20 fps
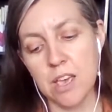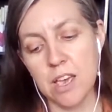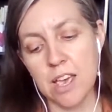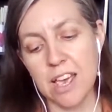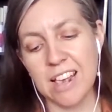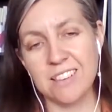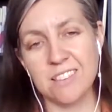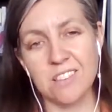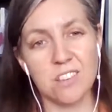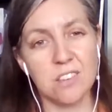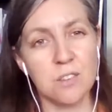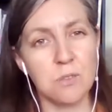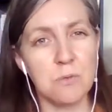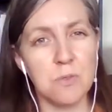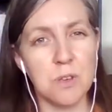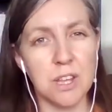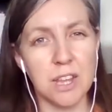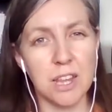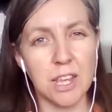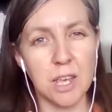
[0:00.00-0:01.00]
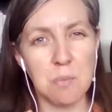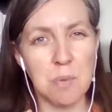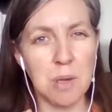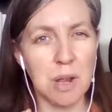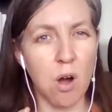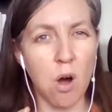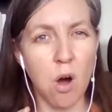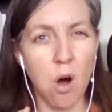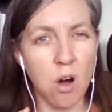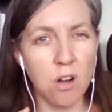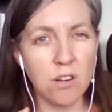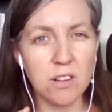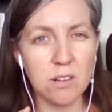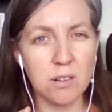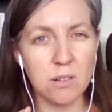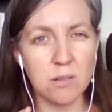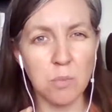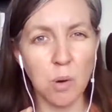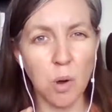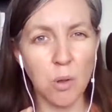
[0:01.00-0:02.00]
is just feeling a bit hot
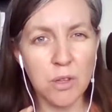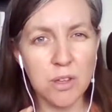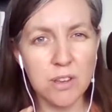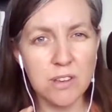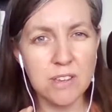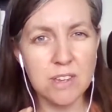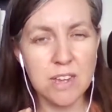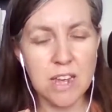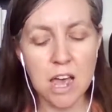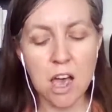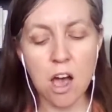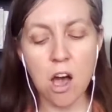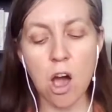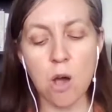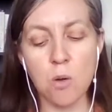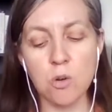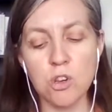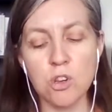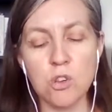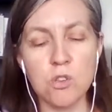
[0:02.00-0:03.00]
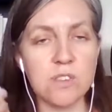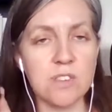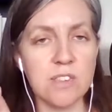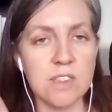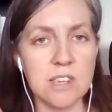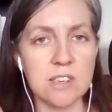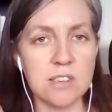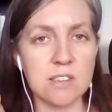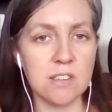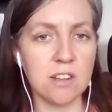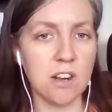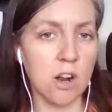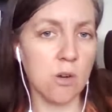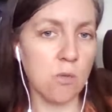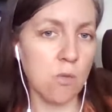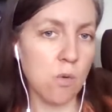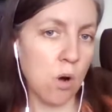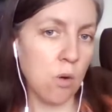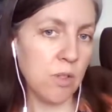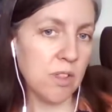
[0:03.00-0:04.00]
and bothered. I would use this, and I'd
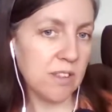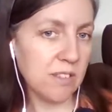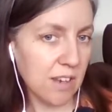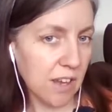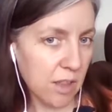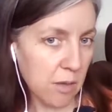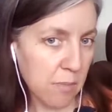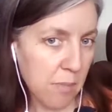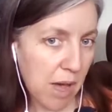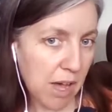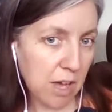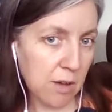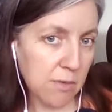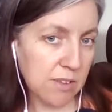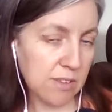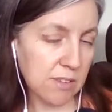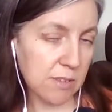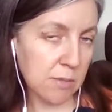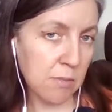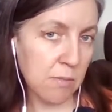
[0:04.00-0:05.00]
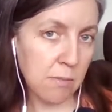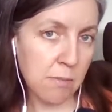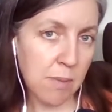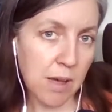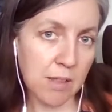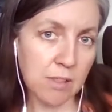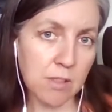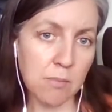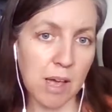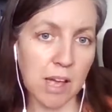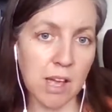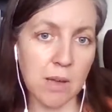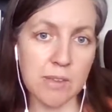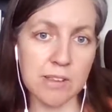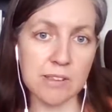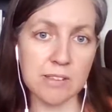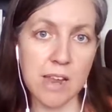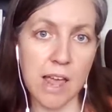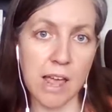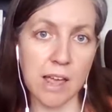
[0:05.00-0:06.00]
roll this down the back of
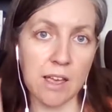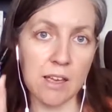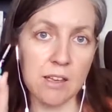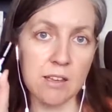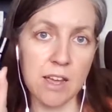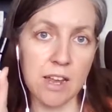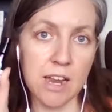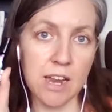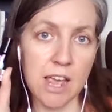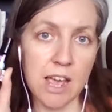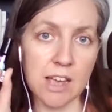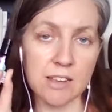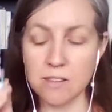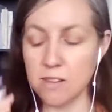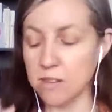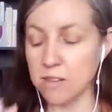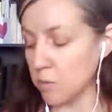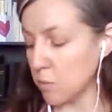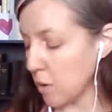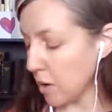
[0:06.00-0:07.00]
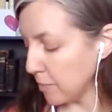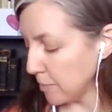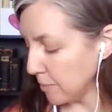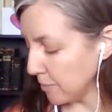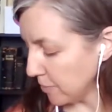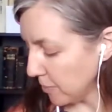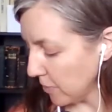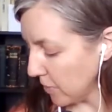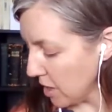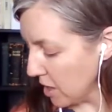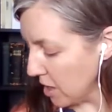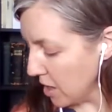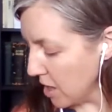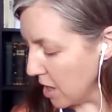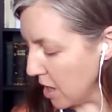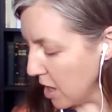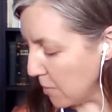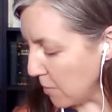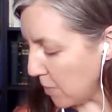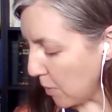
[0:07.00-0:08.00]
his neck, and he has this one.
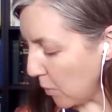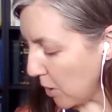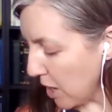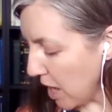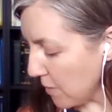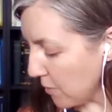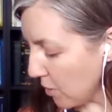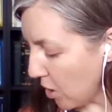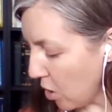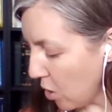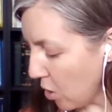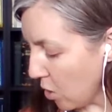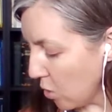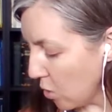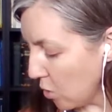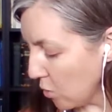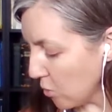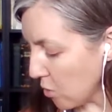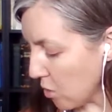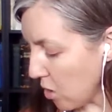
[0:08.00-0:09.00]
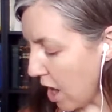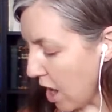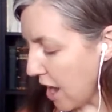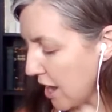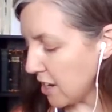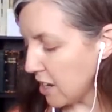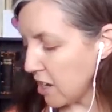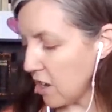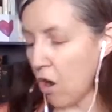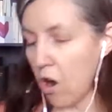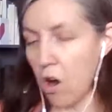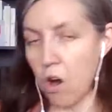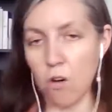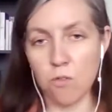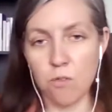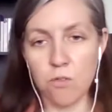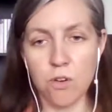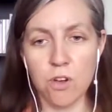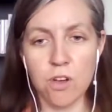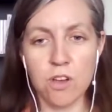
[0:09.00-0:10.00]
But we have a whole variety
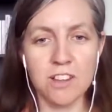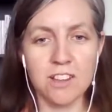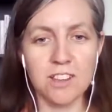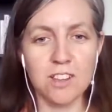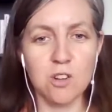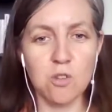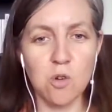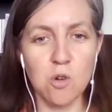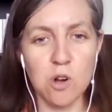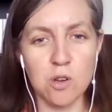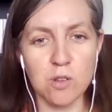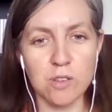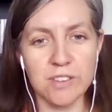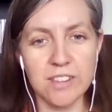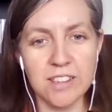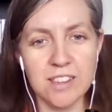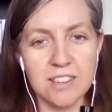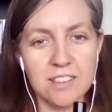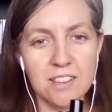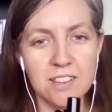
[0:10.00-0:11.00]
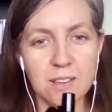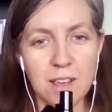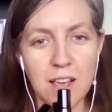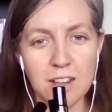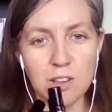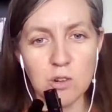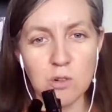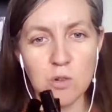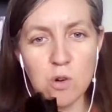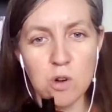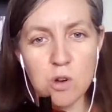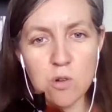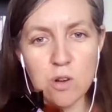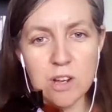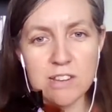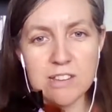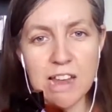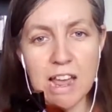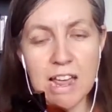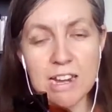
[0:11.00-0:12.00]
of little oils. So this is our little oil
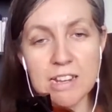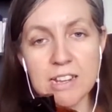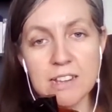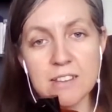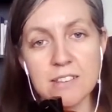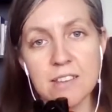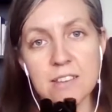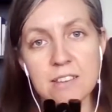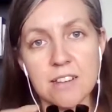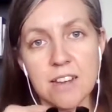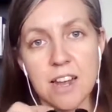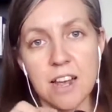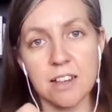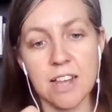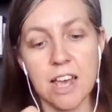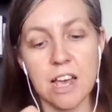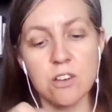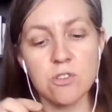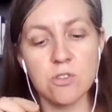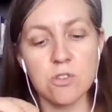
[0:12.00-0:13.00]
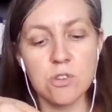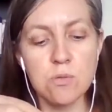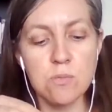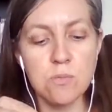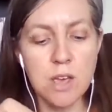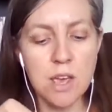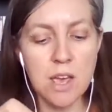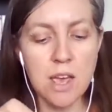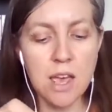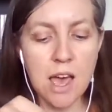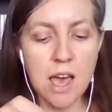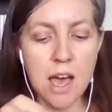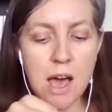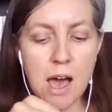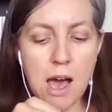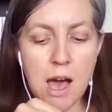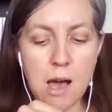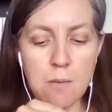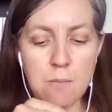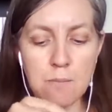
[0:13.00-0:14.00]
container that sits in our lounge room.
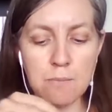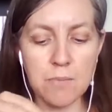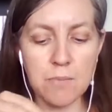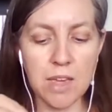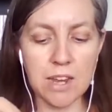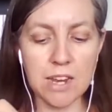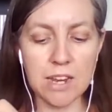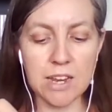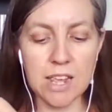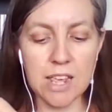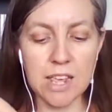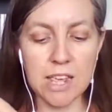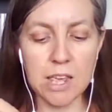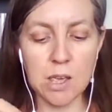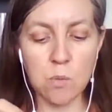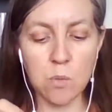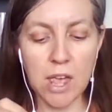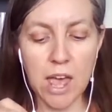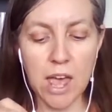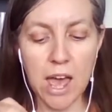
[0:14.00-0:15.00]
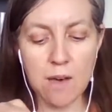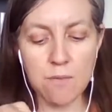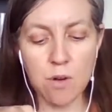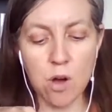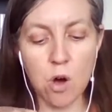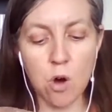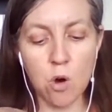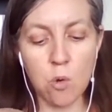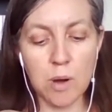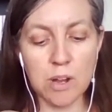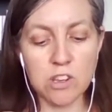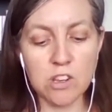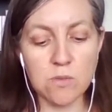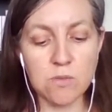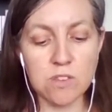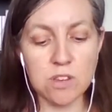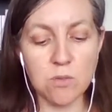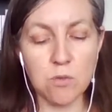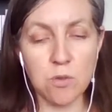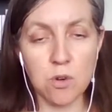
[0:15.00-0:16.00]
And in here we have a whole bunch of
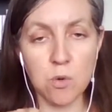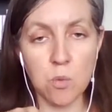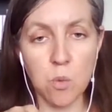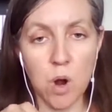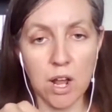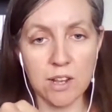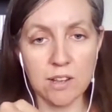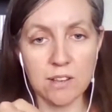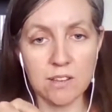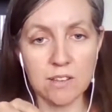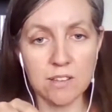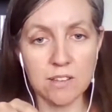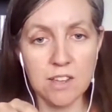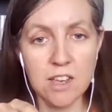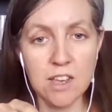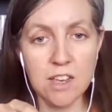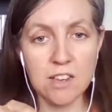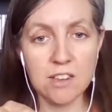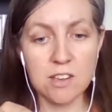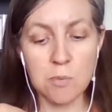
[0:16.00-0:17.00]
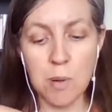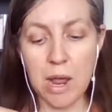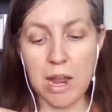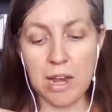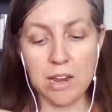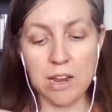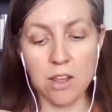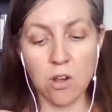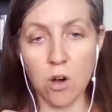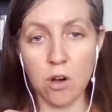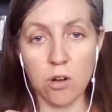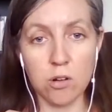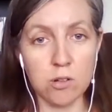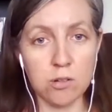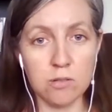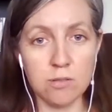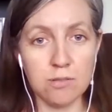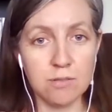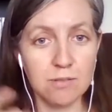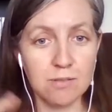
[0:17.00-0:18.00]
different ones depending
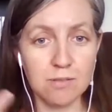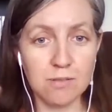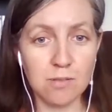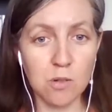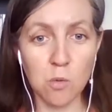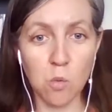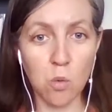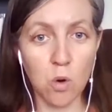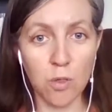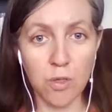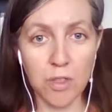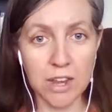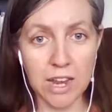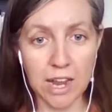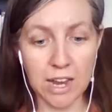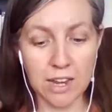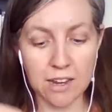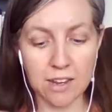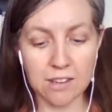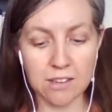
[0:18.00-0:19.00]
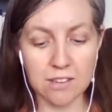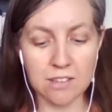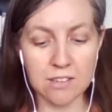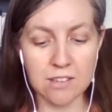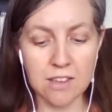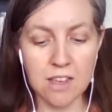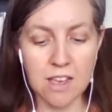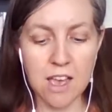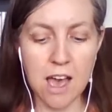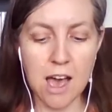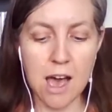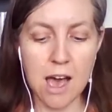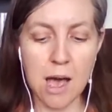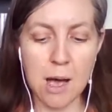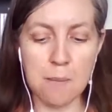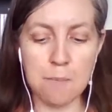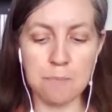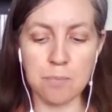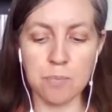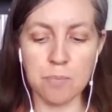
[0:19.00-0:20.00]
on what the need is.
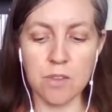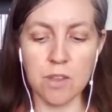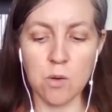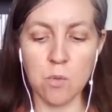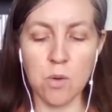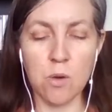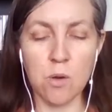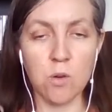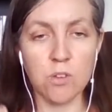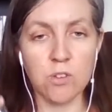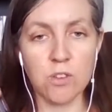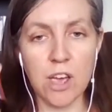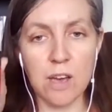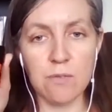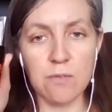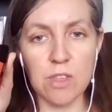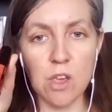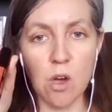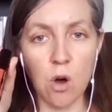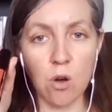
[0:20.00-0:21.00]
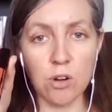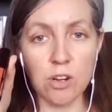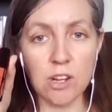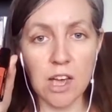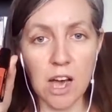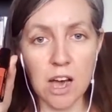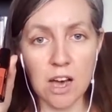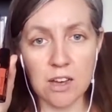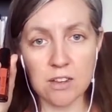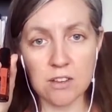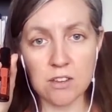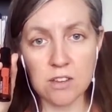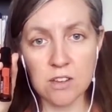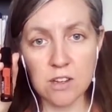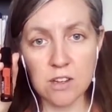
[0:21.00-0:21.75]
We also have the On Guard